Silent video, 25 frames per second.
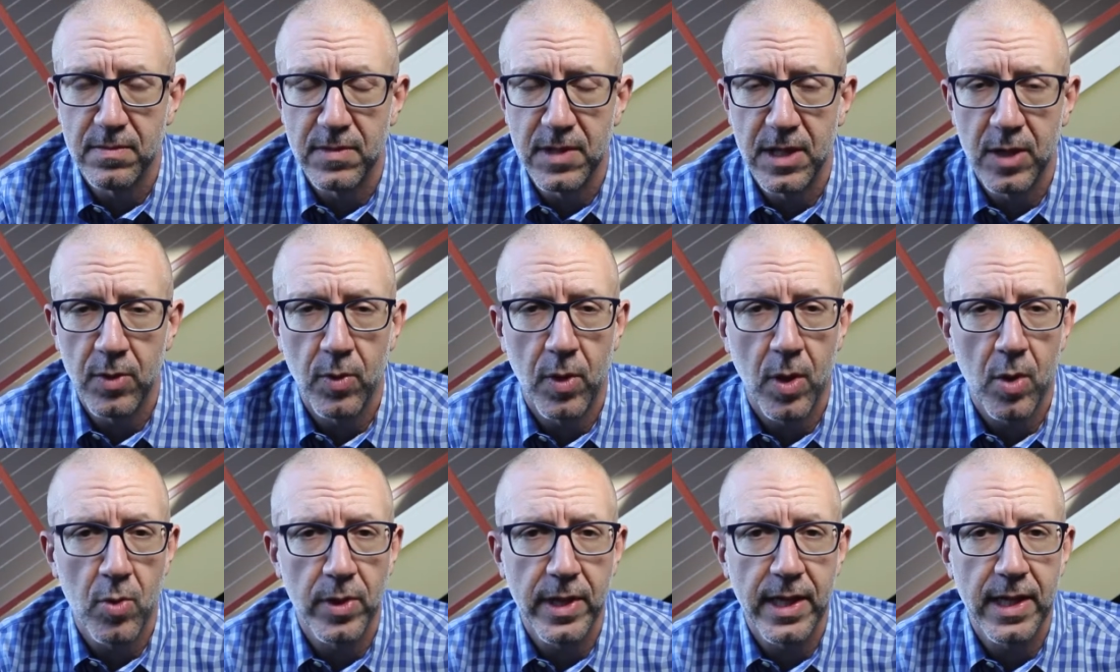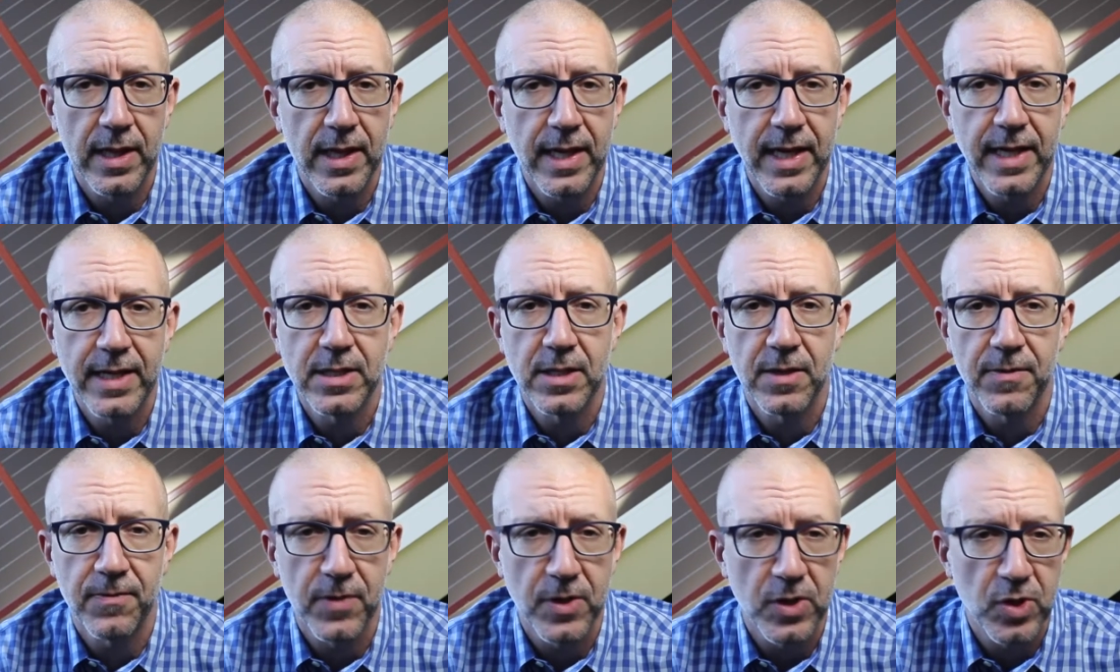It will only
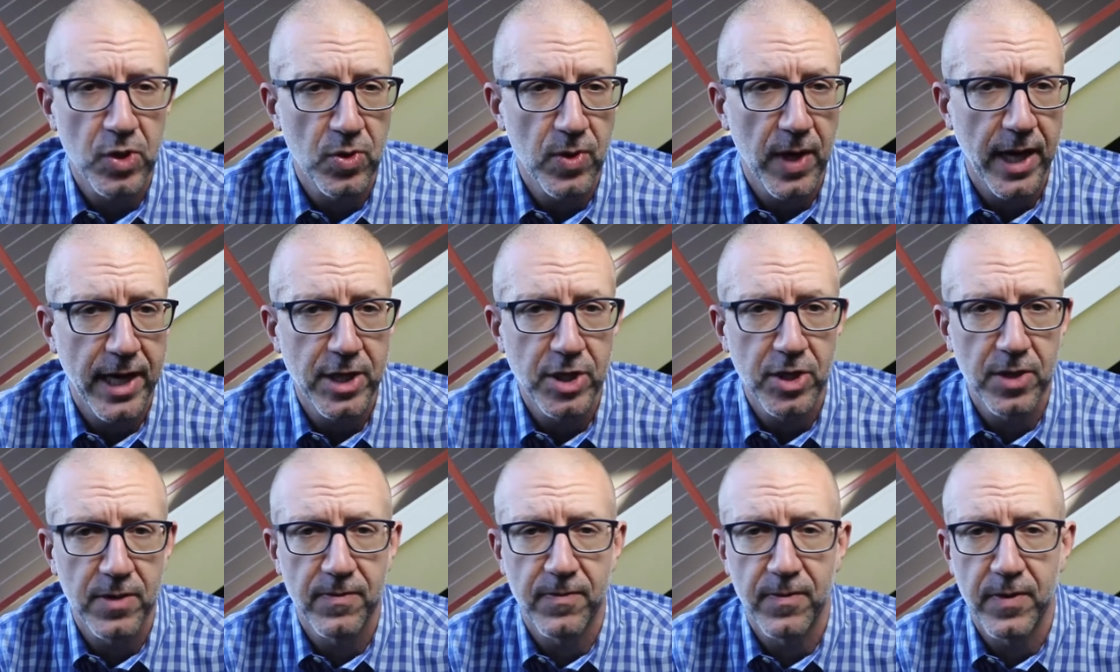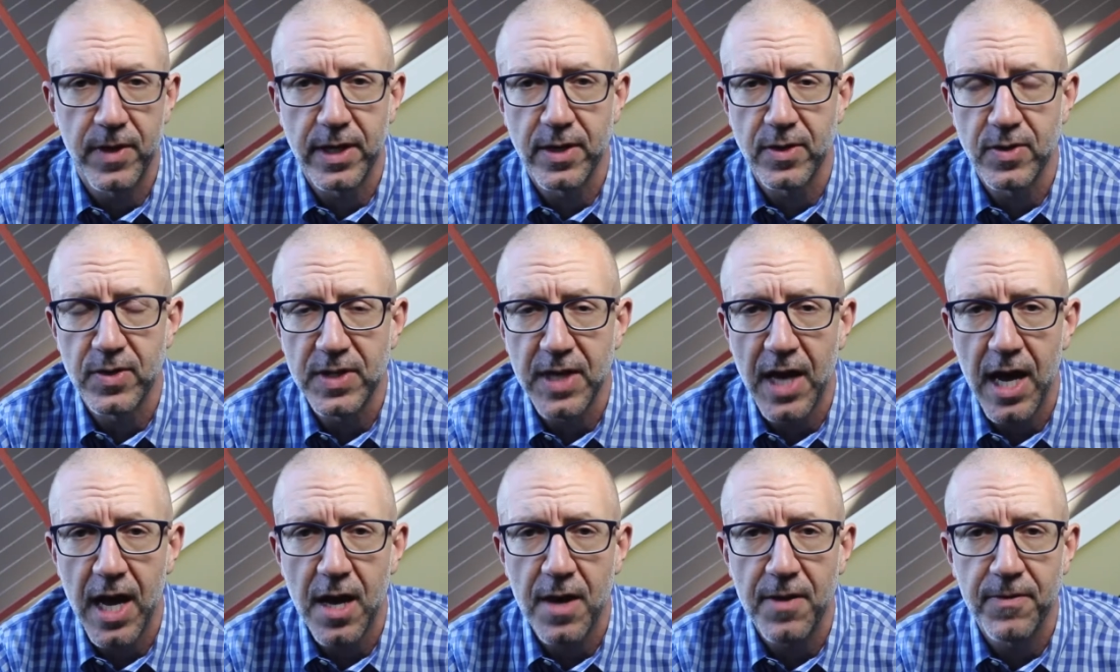lead to frustration for
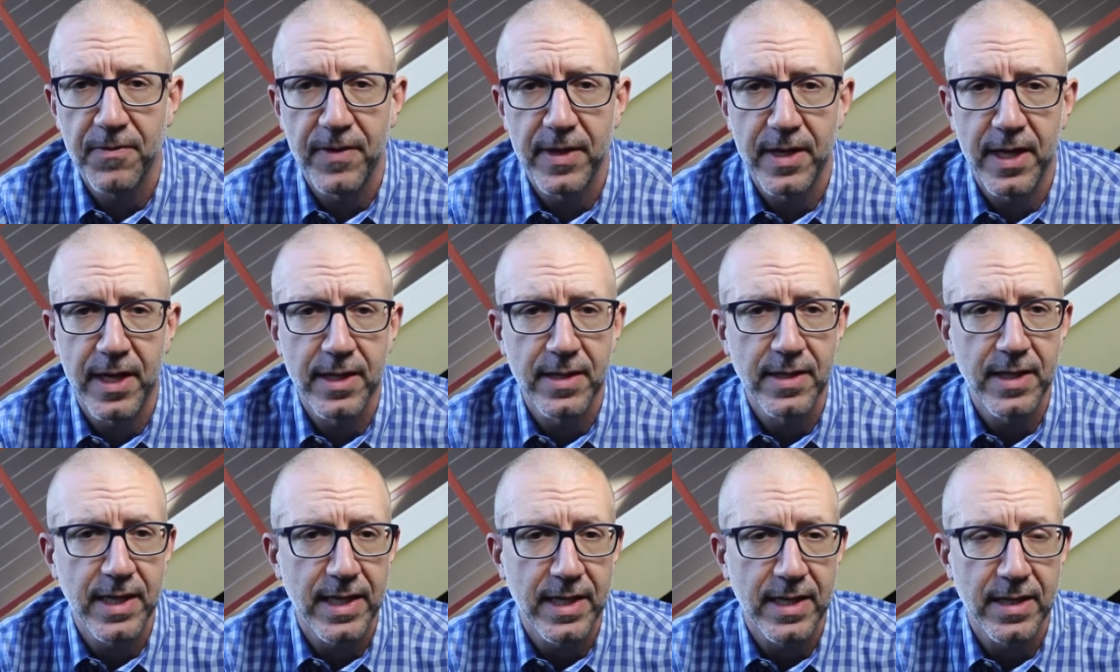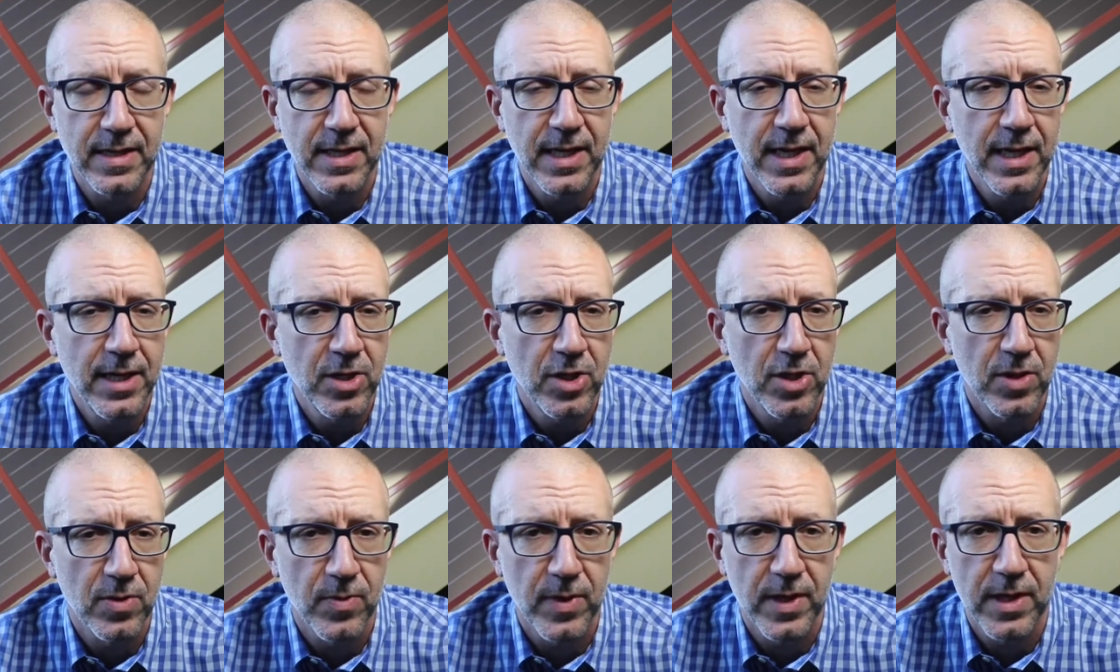yourself and unneeded
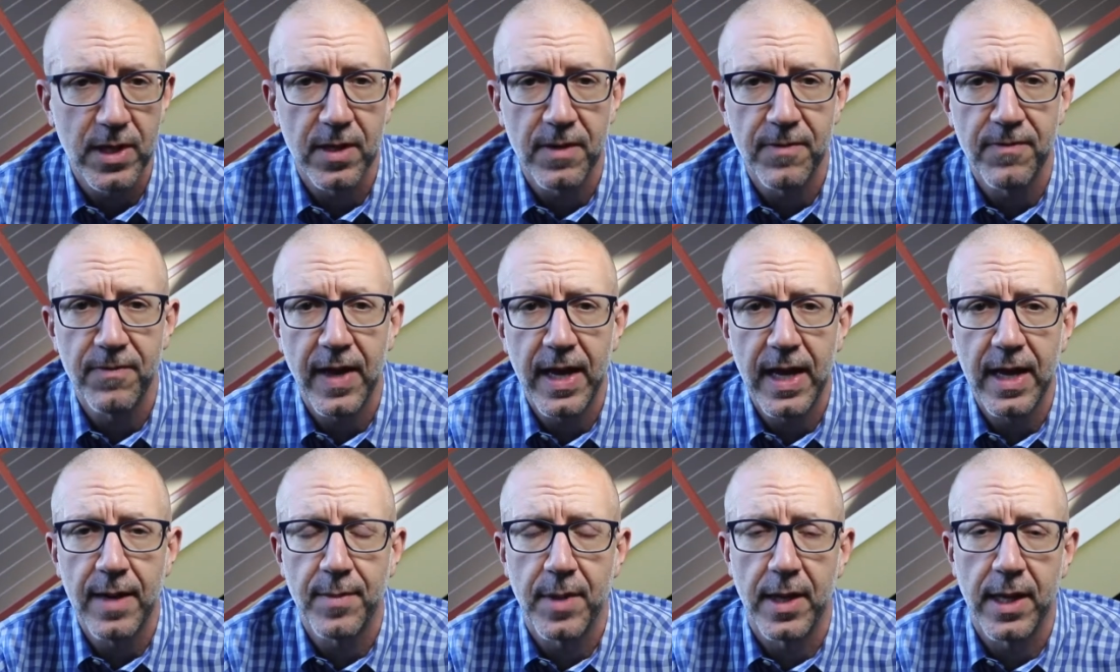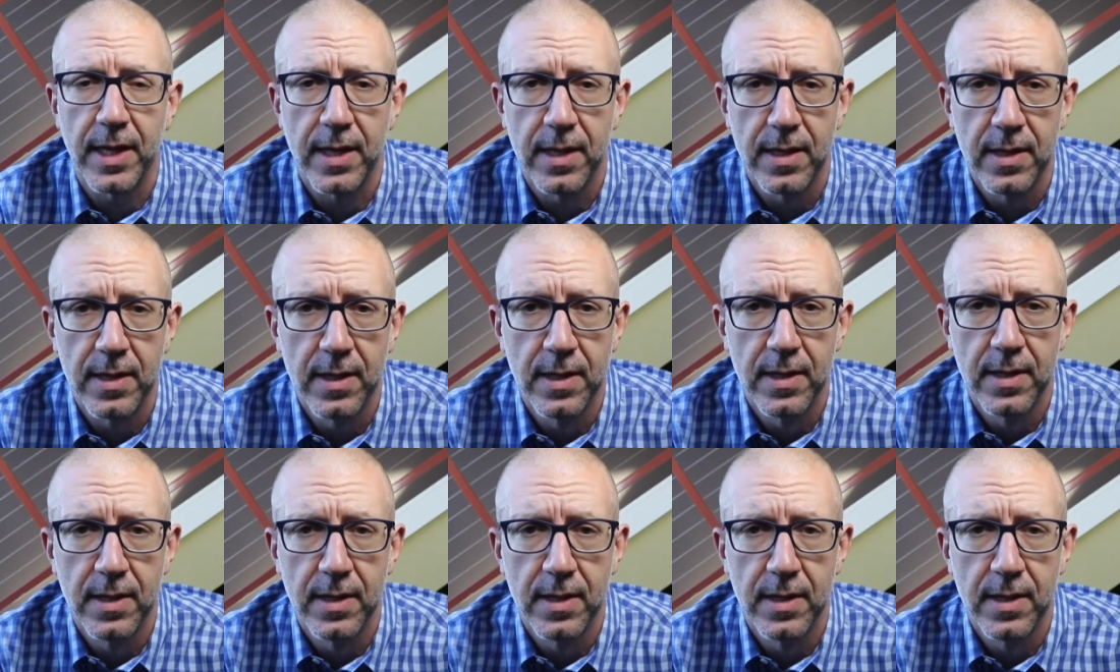tension with your family.